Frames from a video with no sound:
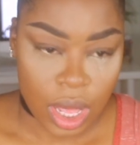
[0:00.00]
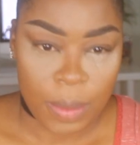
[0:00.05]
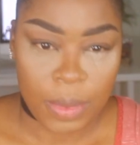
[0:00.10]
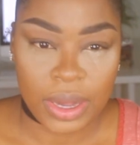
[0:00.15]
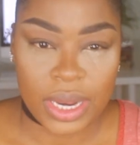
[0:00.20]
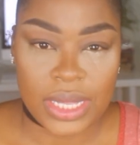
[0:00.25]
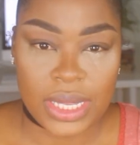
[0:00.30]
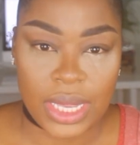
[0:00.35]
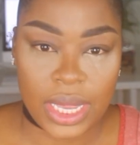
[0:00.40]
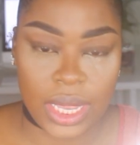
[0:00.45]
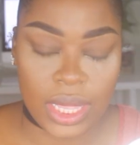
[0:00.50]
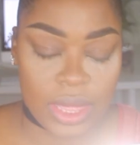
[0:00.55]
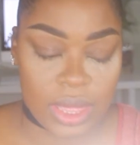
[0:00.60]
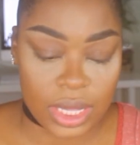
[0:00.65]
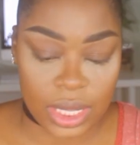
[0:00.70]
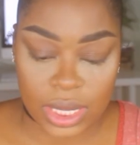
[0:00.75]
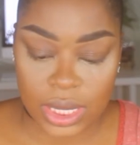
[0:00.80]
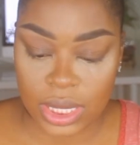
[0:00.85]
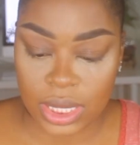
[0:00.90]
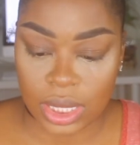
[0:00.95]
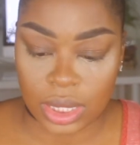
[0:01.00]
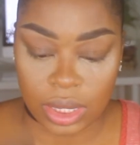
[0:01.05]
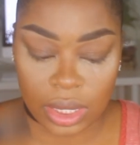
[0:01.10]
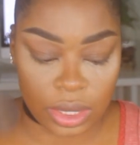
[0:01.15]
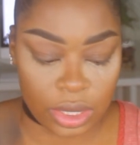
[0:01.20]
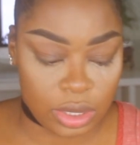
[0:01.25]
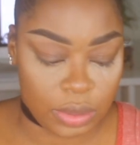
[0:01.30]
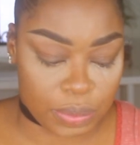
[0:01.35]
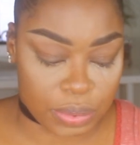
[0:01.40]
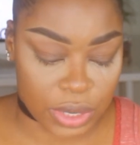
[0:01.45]
I'm going to take this
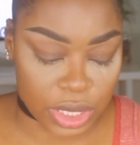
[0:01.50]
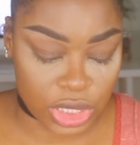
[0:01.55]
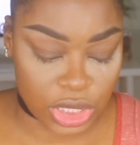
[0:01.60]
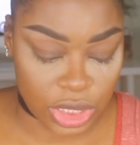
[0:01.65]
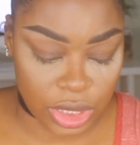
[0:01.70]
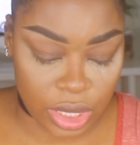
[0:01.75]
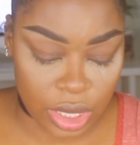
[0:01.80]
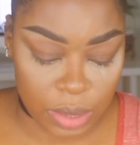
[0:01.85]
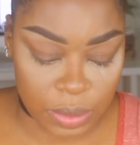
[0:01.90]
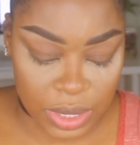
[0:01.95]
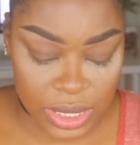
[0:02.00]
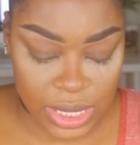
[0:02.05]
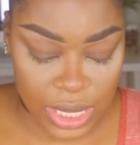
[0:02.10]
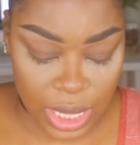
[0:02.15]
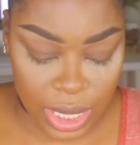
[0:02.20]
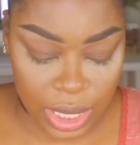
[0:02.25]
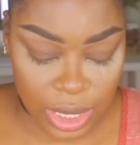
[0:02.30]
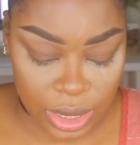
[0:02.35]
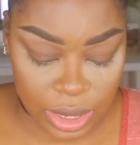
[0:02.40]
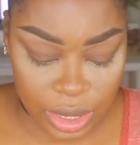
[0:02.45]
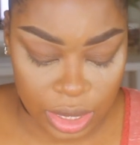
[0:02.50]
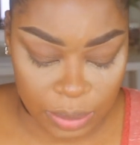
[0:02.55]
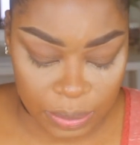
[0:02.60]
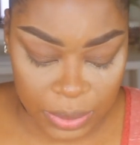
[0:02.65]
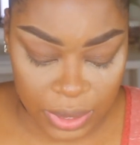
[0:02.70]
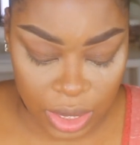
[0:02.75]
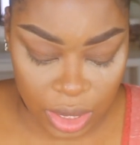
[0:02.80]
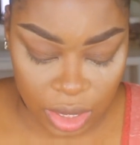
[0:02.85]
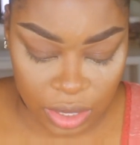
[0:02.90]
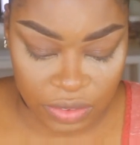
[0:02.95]
little brush here and I'm going to take a little
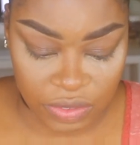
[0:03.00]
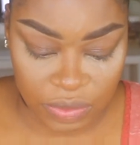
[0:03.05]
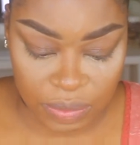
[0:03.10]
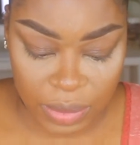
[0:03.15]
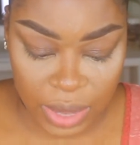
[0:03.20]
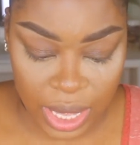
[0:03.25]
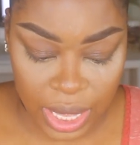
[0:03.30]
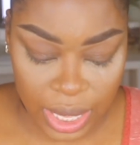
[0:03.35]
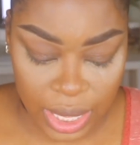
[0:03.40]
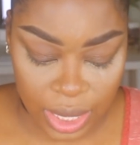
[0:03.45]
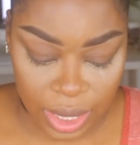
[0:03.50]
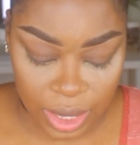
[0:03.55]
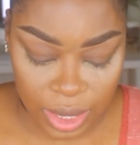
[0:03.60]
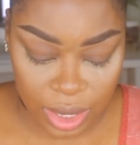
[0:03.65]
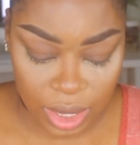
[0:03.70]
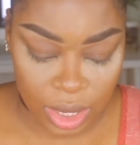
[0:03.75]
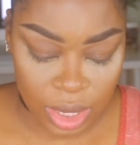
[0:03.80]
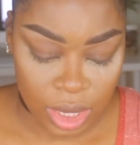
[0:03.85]
bit of my